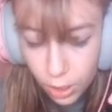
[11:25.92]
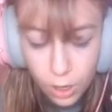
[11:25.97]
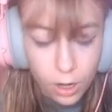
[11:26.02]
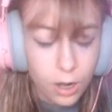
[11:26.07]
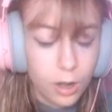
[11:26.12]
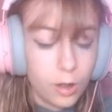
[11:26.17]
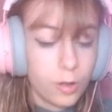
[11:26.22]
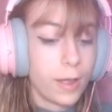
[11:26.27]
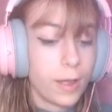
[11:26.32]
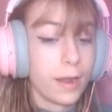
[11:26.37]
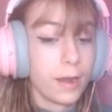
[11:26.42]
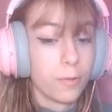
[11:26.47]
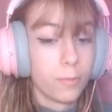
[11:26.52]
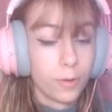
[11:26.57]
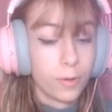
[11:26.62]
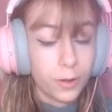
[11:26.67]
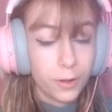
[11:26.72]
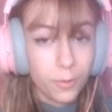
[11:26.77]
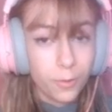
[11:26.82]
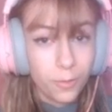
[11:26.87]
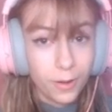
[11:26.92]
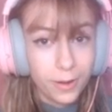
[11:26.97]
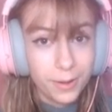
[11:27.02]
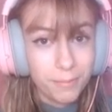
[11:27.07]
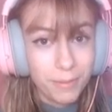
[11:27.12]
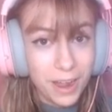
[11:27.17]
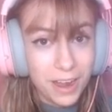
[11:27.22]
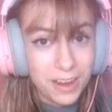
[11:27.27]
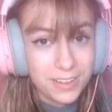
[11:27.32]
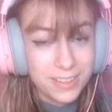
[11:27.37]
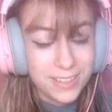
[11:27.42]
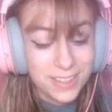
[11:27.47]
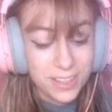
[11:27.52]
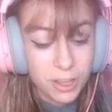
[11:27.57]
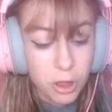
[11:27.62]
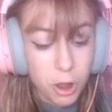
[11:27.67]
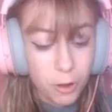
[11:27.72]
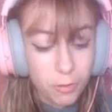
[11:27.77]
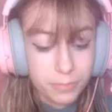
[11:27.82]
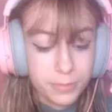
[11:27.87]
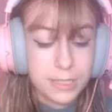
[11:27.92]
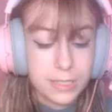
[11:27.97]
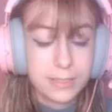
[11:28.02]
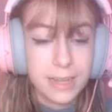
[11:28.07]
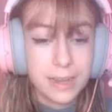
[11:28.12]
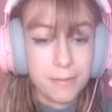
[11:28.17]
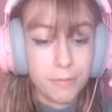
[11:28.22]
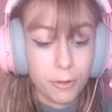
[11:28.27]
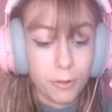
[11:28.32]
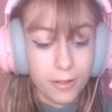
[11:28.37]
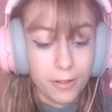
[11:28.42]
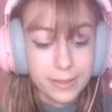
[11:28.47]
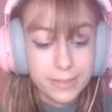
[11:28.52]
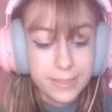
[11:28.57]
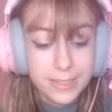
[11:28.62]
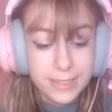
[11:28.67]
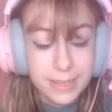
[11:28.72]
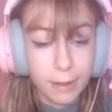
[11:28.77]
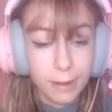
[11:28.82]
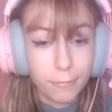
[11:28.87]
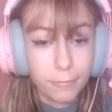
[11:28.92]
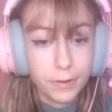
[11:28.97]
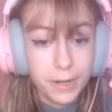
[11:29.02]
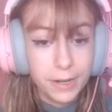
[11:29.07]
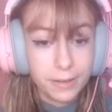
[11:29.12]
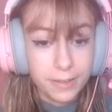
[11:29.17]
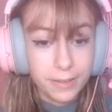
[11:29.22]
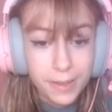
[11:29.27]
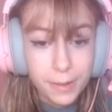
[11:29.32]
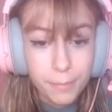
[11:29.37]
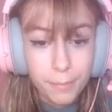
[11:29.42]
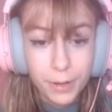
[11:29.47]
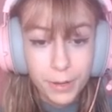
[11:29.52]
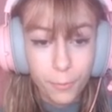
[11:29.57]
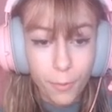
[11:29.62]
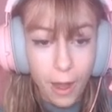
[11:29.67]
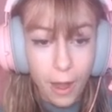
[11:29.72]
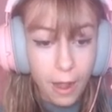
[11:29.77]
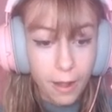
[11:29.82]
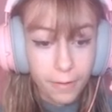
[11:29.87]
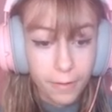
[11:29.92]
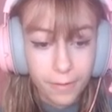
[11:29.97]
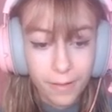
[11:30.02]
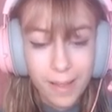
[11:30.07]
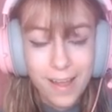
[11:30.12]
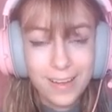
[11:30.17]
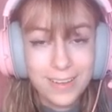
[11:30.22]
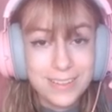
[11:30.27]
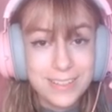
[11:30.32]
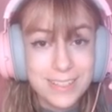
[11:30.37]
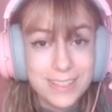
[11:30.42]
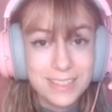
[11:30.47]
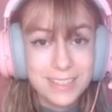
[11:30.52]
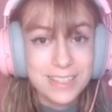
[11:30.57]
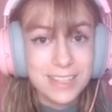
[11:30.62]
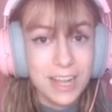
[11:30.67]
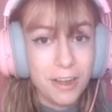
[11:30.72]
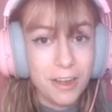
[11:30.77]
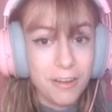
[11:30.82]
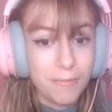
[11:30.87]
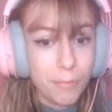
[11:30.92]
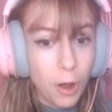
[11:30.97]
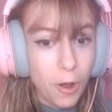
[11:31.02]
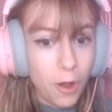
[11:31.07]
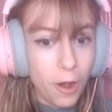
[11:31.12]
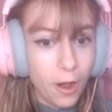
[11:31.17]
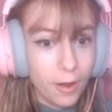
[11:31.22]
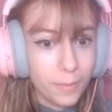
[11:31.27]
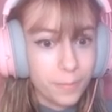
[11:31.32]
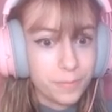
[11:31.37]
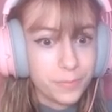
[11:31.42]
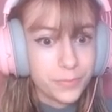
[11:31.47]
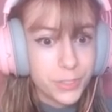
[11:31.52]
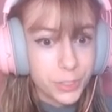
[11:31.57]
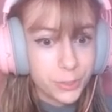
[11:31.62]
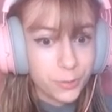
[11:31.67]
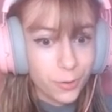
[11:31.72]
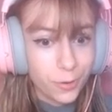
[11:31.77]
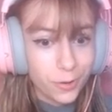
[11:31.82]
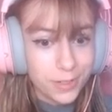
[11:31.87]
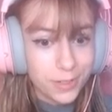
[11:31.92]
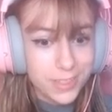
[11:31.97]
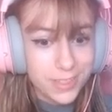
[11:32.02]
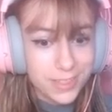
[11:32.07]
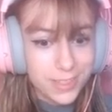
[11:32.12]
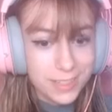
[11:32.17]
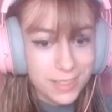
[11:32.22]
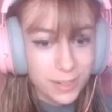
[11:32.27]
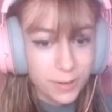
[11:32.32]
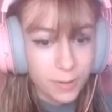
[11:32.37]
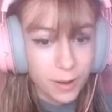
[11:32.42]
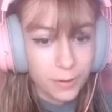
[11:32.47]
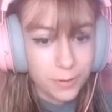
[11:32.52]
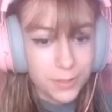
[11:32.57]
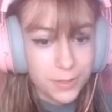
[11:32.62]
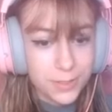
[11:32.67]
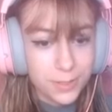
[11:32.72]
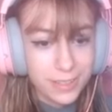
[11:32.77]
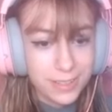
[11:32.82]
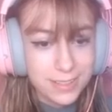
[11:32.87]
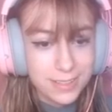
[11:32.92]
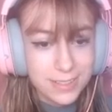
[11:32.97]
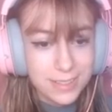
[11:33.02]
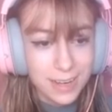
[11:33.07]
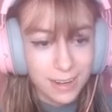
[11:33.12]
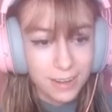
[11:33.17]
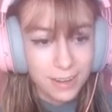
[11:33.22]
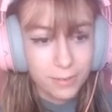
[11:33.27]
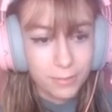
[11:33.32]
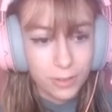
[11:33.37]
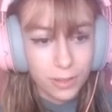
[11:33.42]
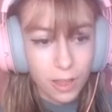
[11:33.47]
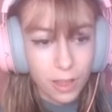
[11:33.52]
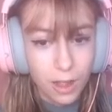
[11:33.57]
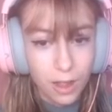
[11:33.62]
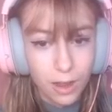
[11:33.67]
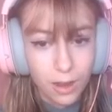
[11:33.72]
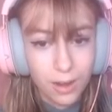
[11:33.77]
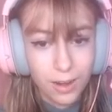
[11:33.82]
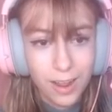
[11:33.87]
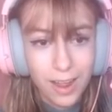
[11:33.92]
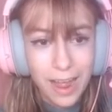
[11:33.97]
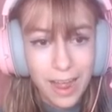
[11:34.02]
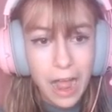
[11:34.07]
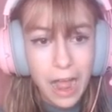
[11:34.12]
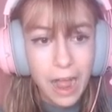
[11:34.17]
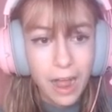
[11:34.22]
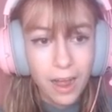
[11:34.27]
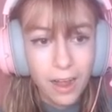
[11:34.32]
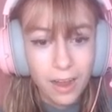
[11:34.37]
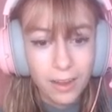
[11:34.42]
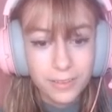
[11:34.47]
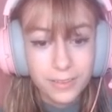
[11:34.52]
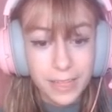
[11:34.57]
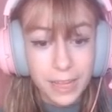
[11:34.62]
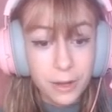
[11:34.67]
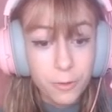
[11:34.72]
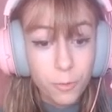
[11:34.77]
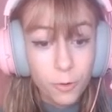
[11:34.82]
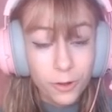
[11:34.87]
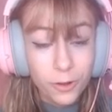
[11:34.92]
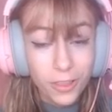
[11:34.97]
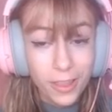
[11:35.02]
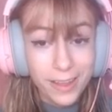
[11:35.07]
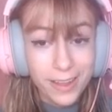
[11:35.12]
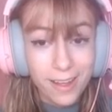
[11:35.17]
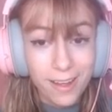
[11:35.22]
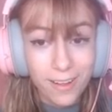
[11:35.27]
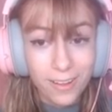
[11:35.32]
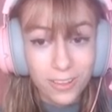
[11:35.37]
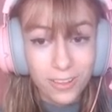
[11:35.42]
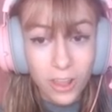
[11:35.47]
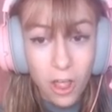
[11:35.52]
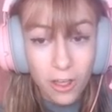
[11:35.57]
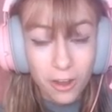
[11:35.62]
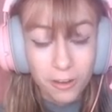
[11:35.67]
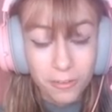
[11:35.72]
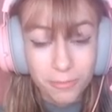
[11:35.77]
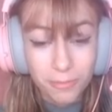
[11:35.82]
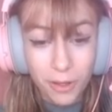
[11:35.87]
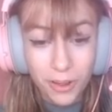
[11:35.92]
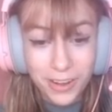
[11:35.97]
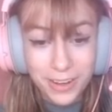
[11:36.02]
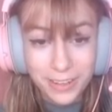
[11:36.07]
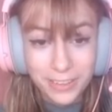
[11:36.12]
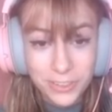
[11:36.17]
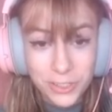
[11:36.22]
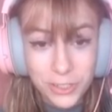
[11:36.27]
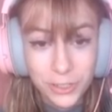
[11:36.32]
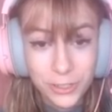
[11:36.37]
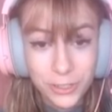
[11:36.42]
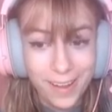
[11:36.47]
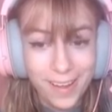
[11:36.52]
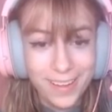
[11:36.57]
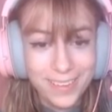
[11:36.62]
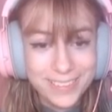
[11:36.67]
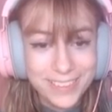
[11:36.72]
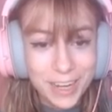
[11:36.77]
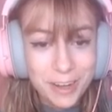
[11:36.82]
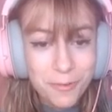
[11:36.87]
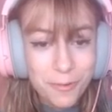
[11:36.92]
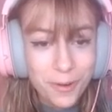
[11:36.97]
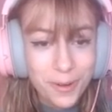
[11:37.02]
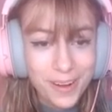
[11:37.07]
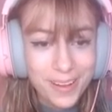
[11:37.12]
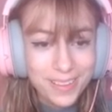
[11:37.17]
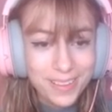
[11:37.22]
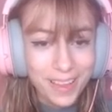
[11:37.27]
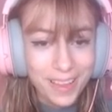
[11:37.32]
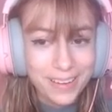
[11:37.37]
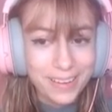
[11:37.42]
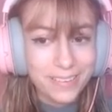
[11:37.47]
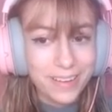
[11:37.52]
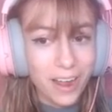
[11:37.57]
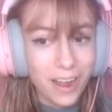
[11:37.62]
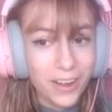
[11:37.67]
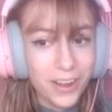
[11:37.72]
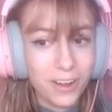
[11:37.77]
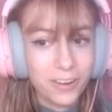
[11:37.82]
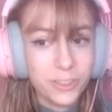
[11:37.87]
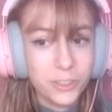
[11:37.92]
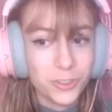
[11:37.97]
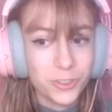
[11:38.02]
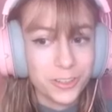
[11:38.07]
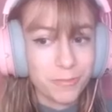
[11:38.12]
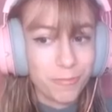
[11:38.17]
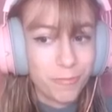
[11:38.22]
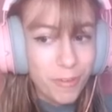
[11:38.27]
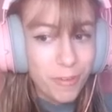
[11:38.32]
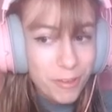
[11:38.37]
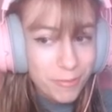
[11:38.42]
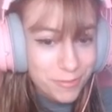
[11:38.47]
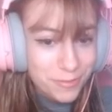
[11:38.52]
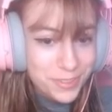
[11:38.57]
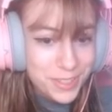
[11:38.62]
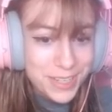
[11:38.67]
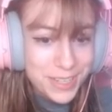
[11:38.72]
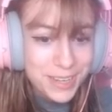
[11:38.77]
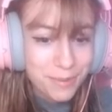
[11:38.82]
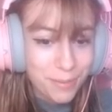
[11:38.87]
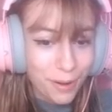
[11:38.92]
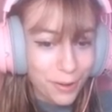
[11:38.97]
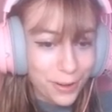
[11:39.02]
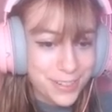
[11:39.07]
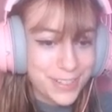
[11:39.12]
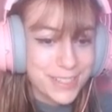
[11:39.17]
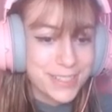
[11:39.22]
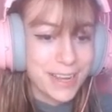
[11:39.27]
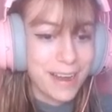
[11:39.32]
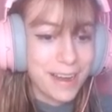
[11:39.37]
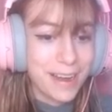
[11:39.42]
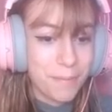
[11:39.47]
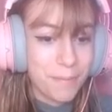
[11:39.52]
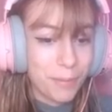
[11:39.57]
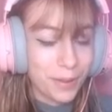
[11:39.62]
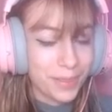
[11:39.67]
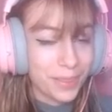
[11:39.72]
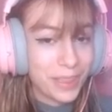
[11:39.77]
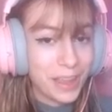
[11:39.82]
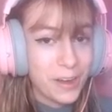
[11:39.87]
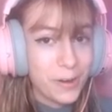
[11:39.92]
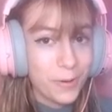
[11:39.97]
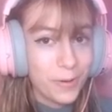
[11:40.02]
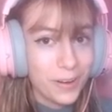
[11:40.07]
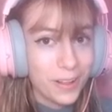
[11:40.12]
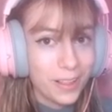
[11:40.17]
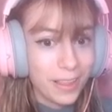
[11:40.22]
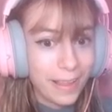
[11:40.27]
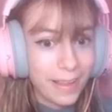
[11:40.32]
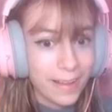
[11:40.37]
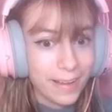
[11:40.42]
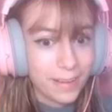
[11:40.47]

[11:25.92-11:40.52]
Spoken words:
Okay, we're going back to the home stable. It's definitely been a while since I bought two horses in a row, so that's kind of a lot. They were, like, a lot of money, too. They weren't, like, 950 per se, but they were, like,